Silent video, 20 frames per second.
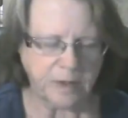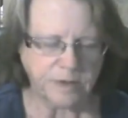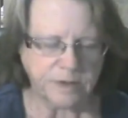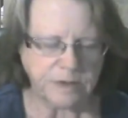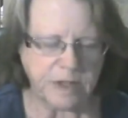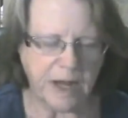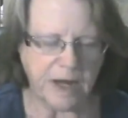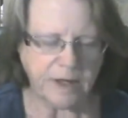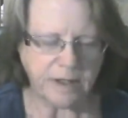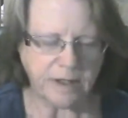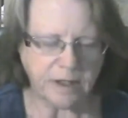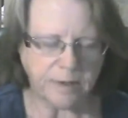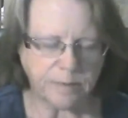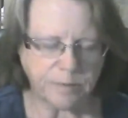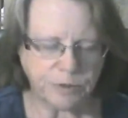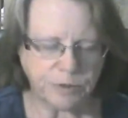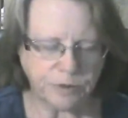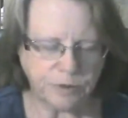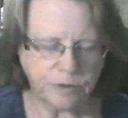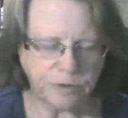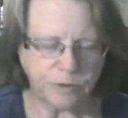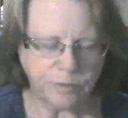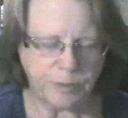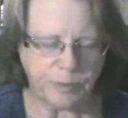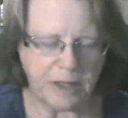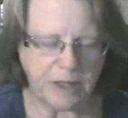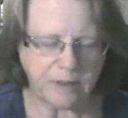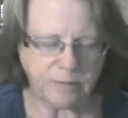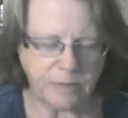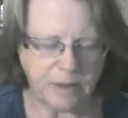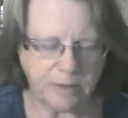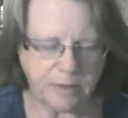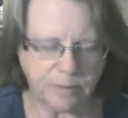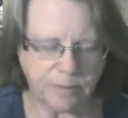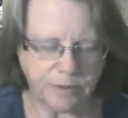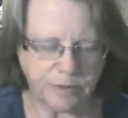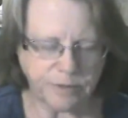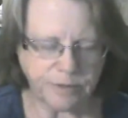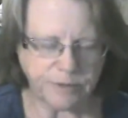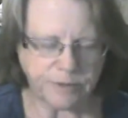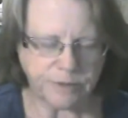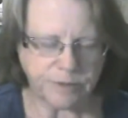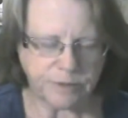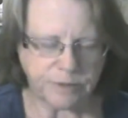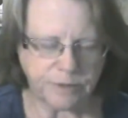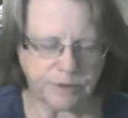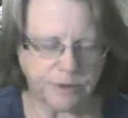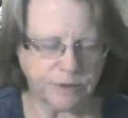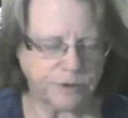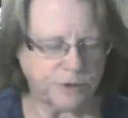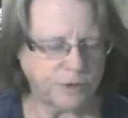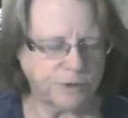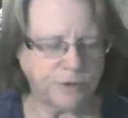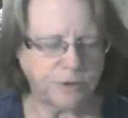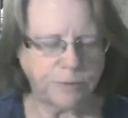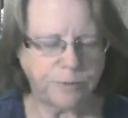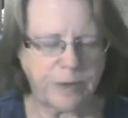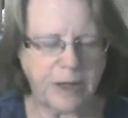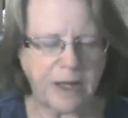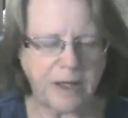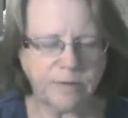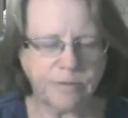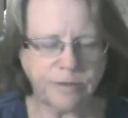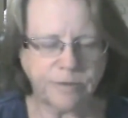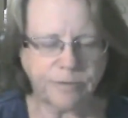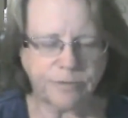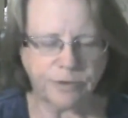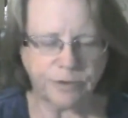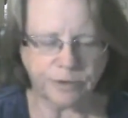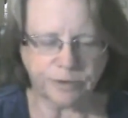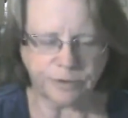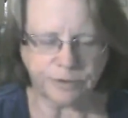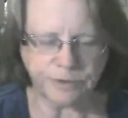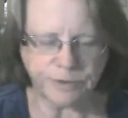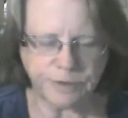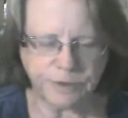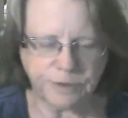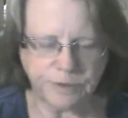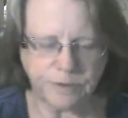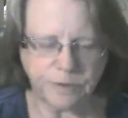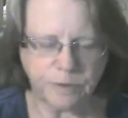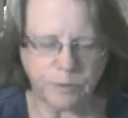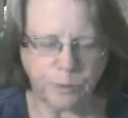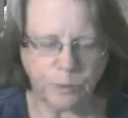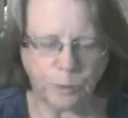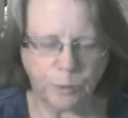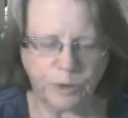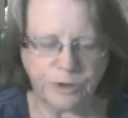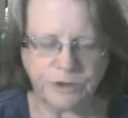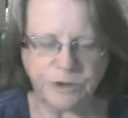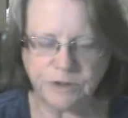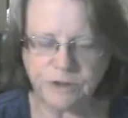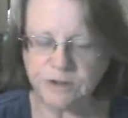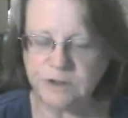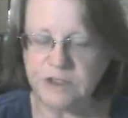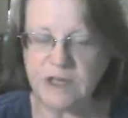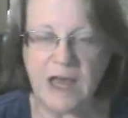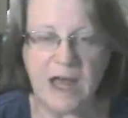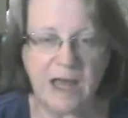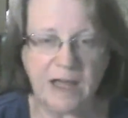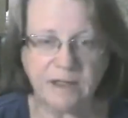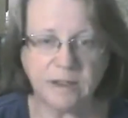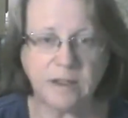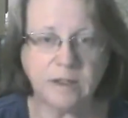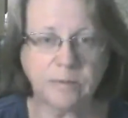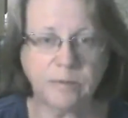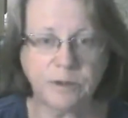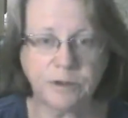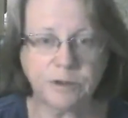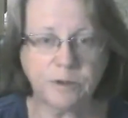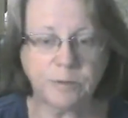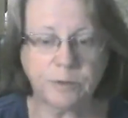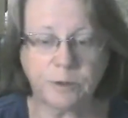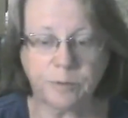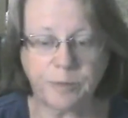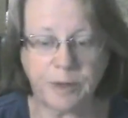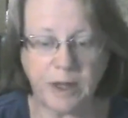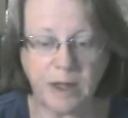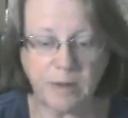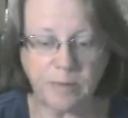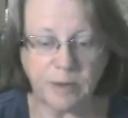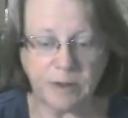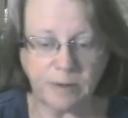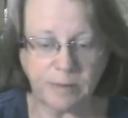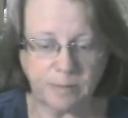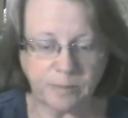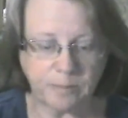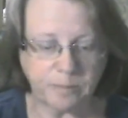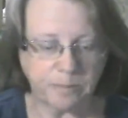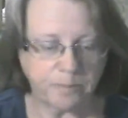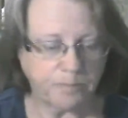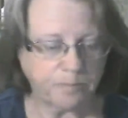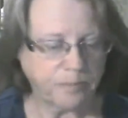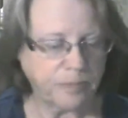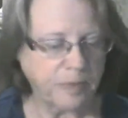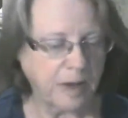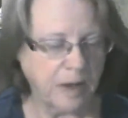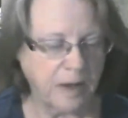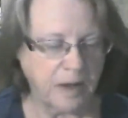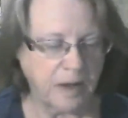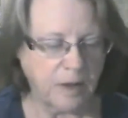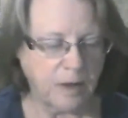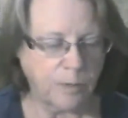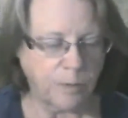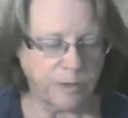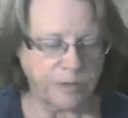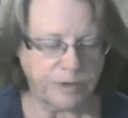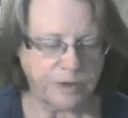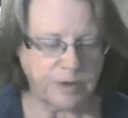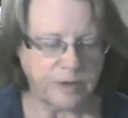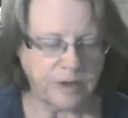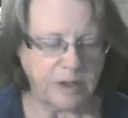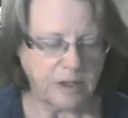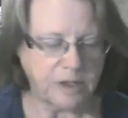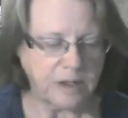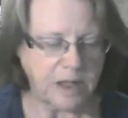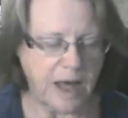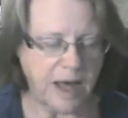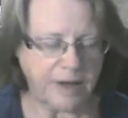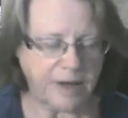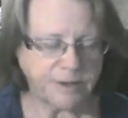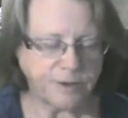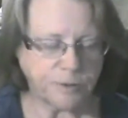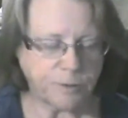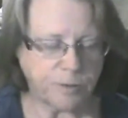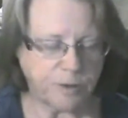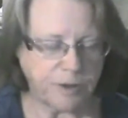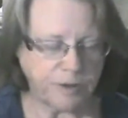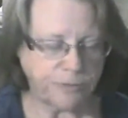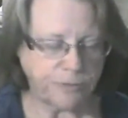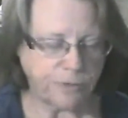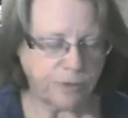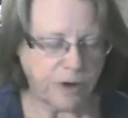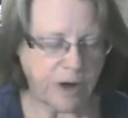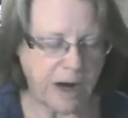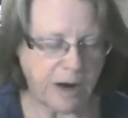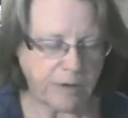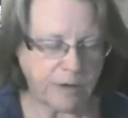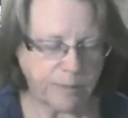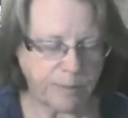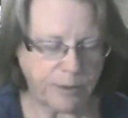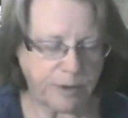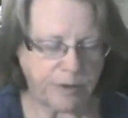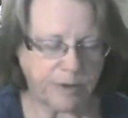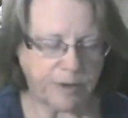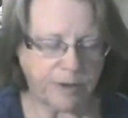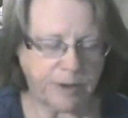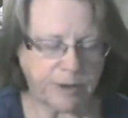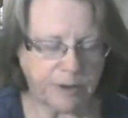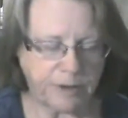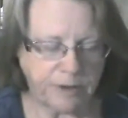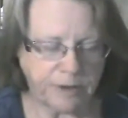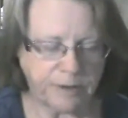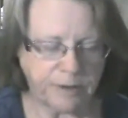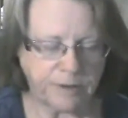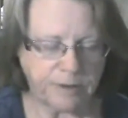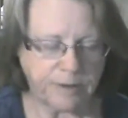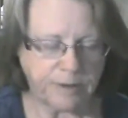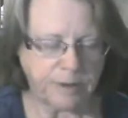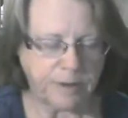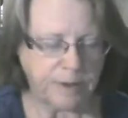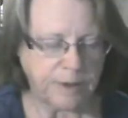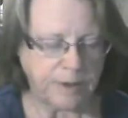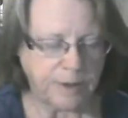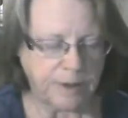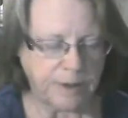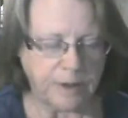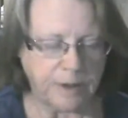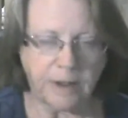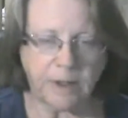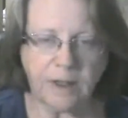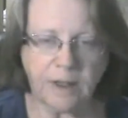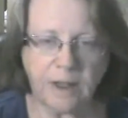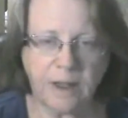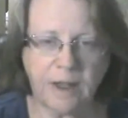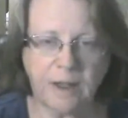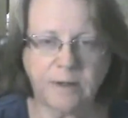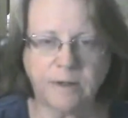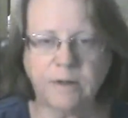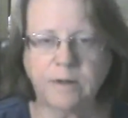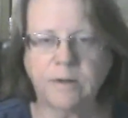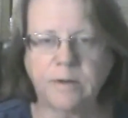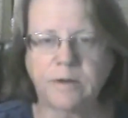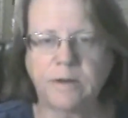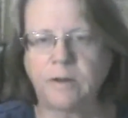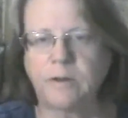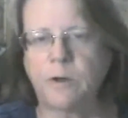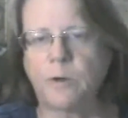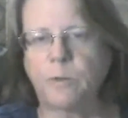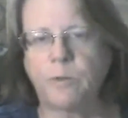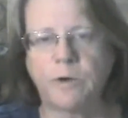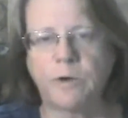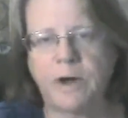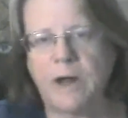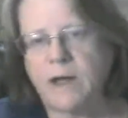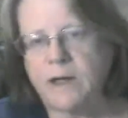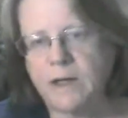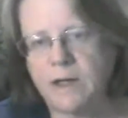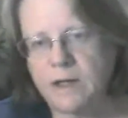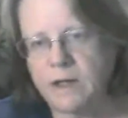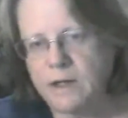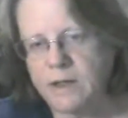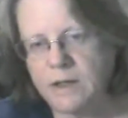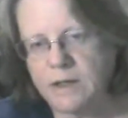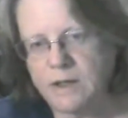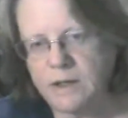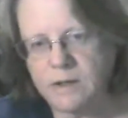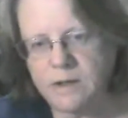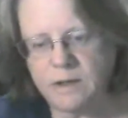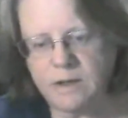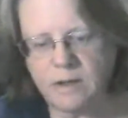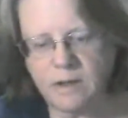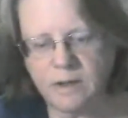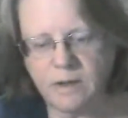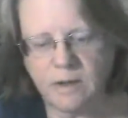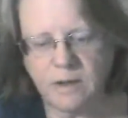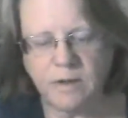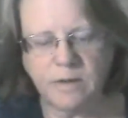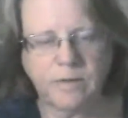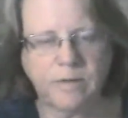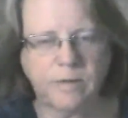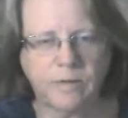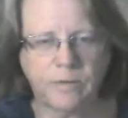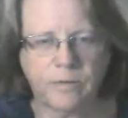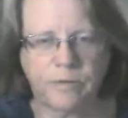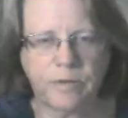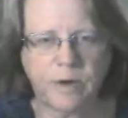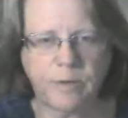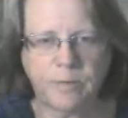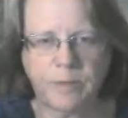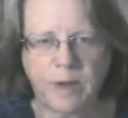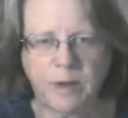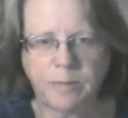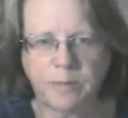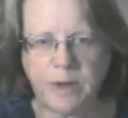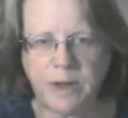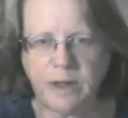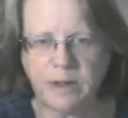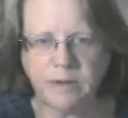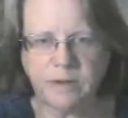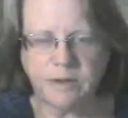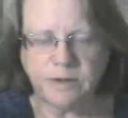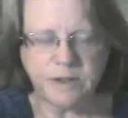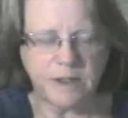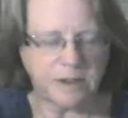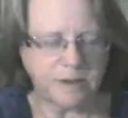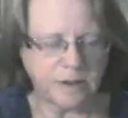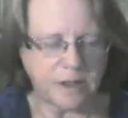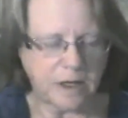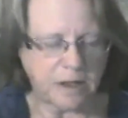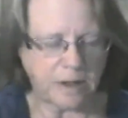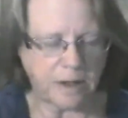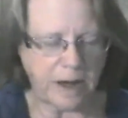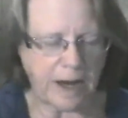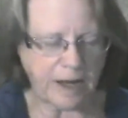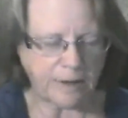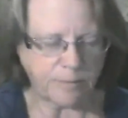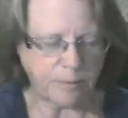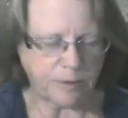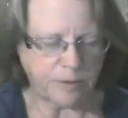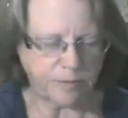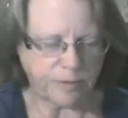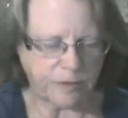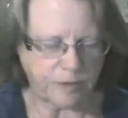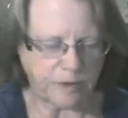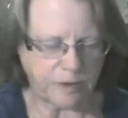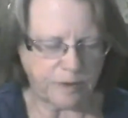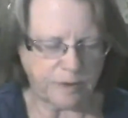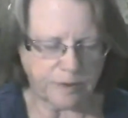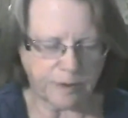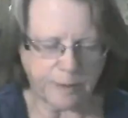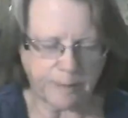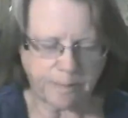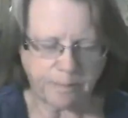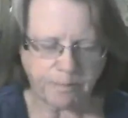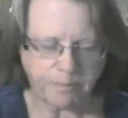Signing up 2 new paid members, or 2 new paid referrals, which is non-commissionable payment, within the allotted 24-hour period. Again, you know, we're not getting anything from them paying their $10 admin fee either.